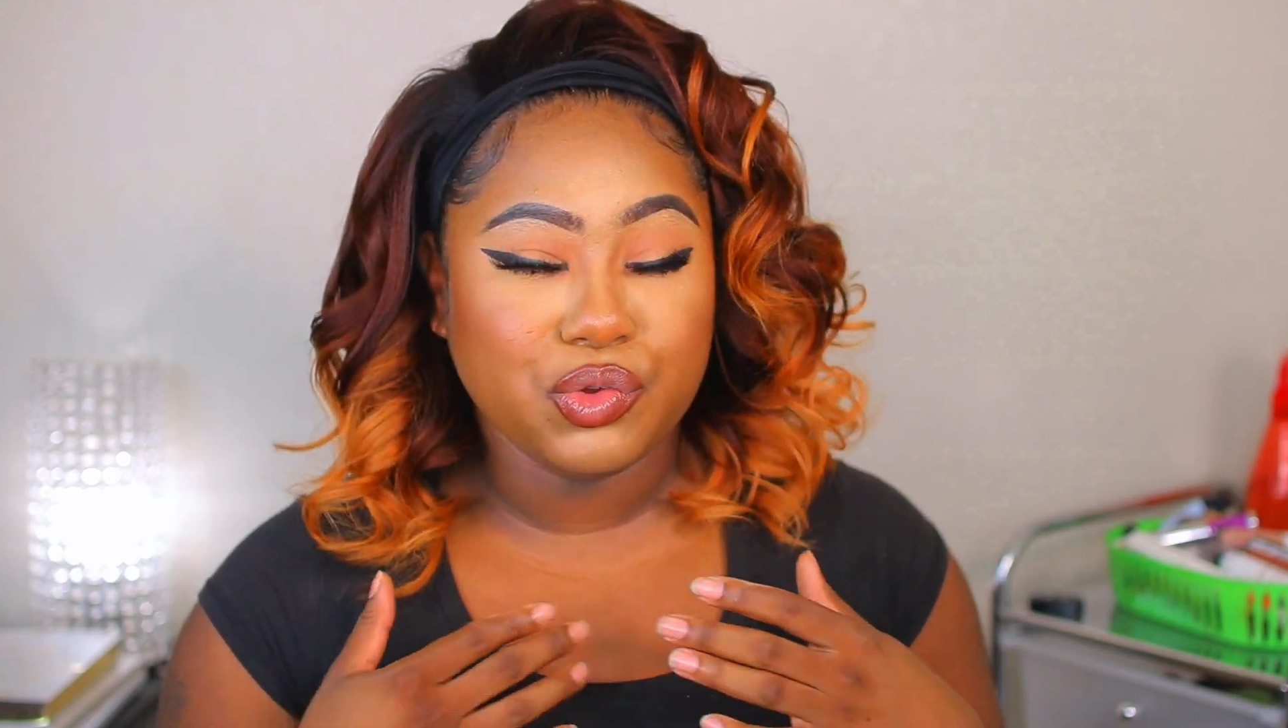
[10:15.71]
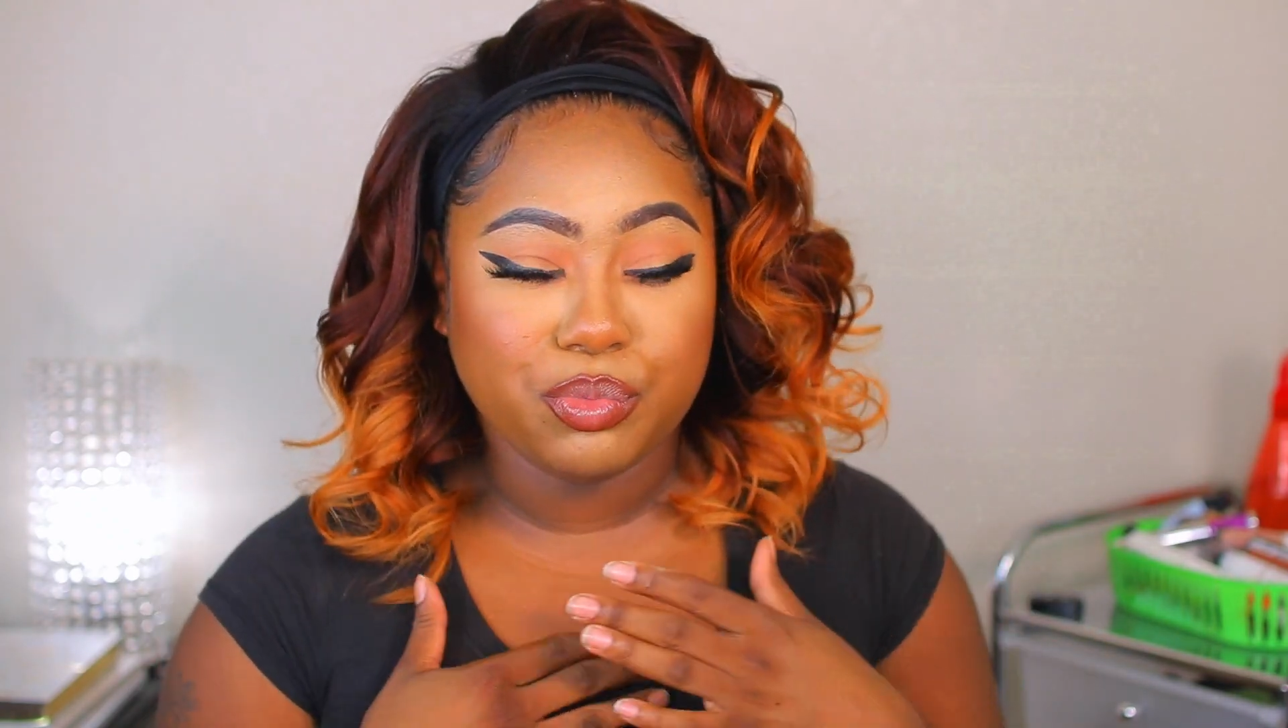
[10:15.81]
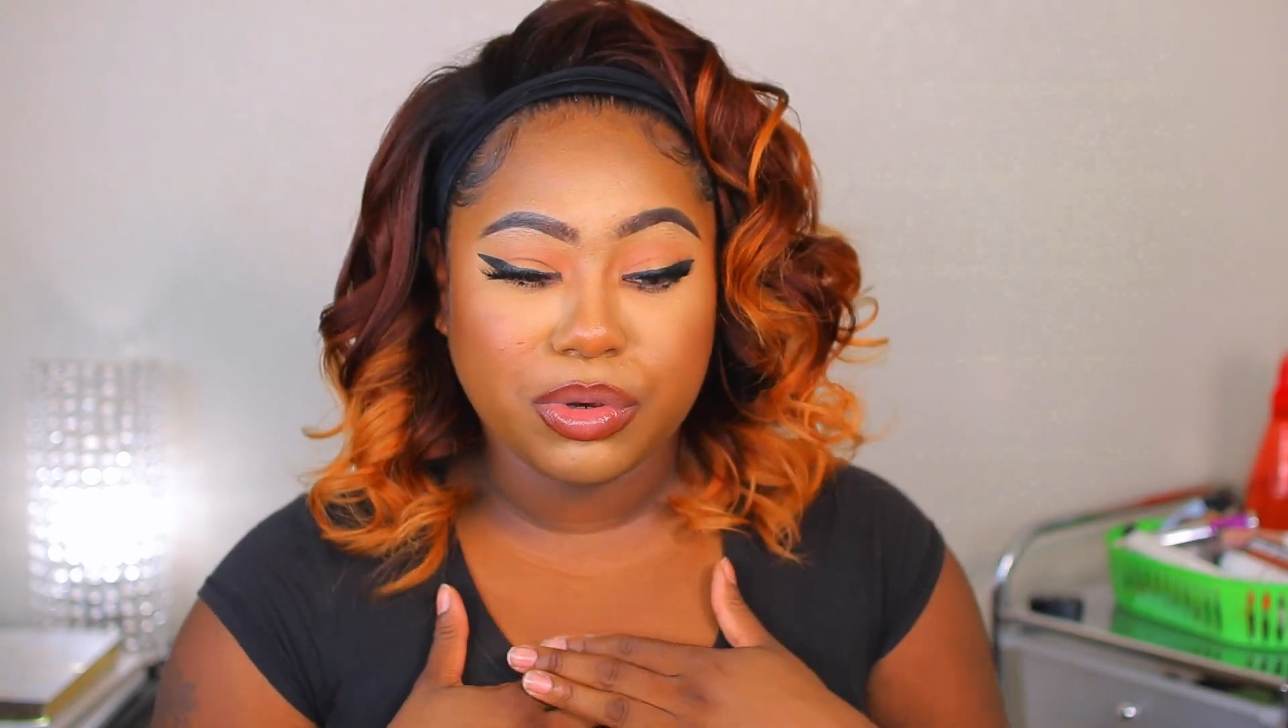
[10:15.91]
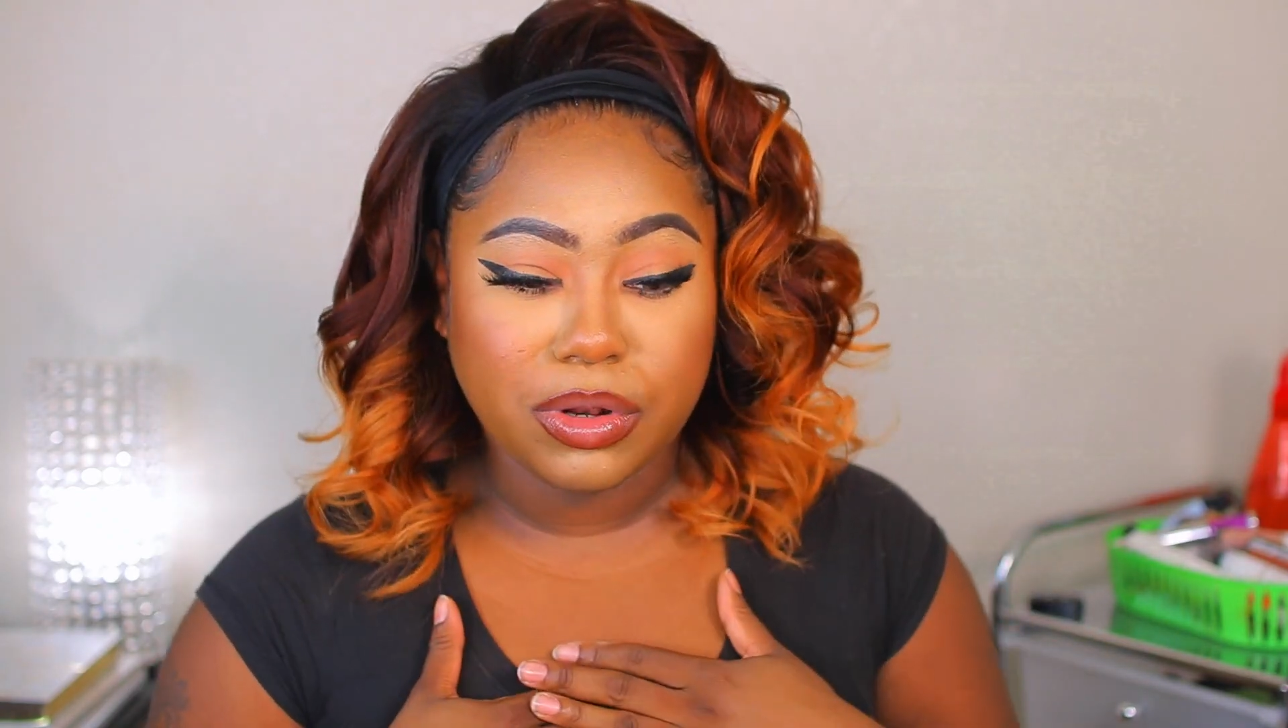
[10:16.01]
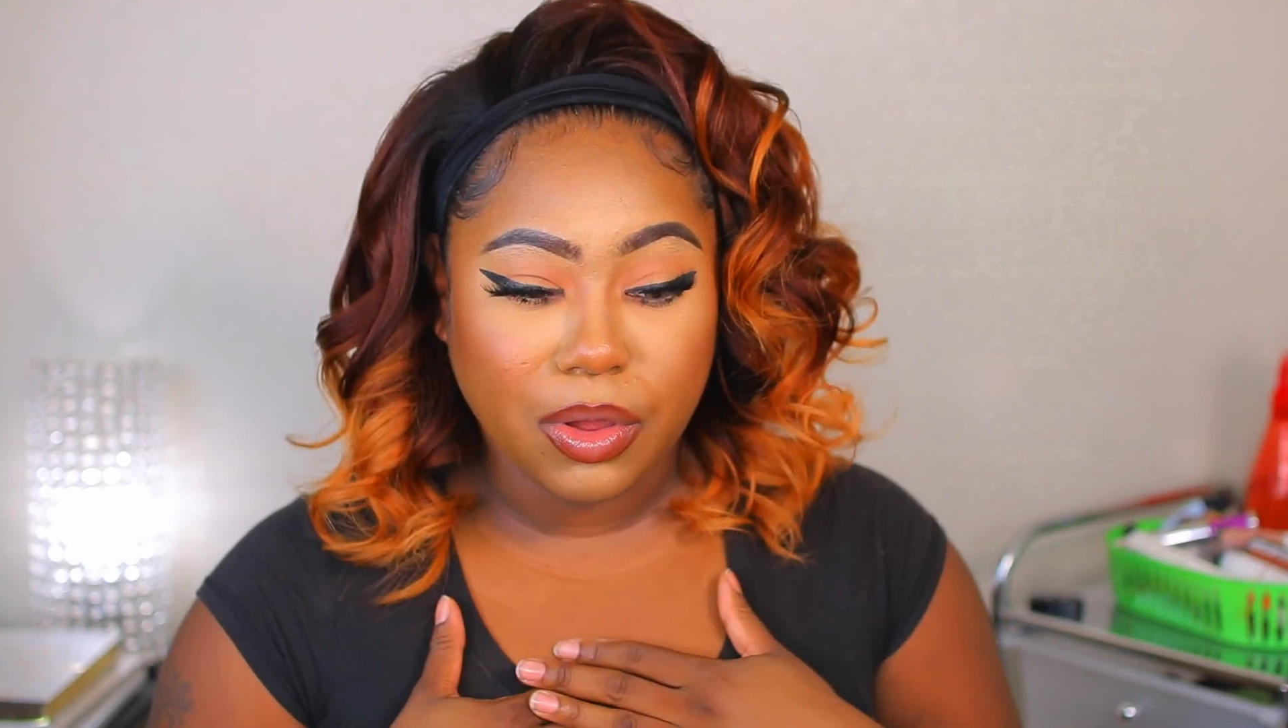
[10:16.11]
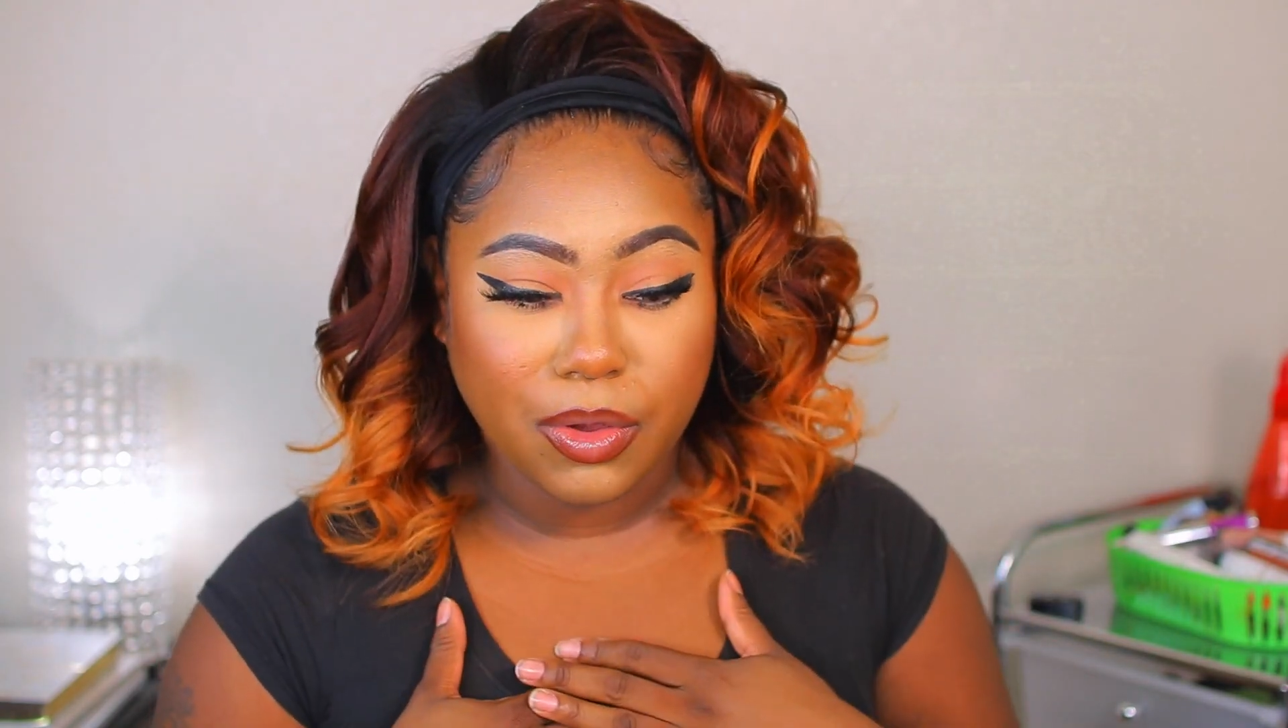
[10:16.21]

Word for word: to put